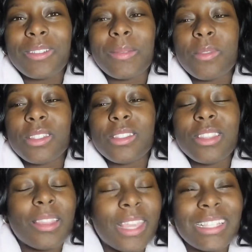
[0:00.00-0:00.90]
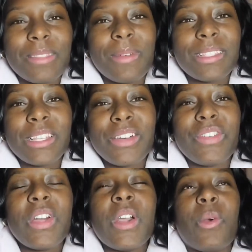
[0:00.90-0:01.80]
because I'm just thinking to myself,
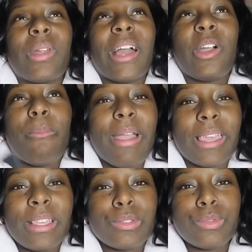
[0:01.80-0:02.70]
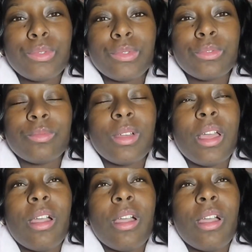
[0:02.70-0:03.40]
when I go back in his room,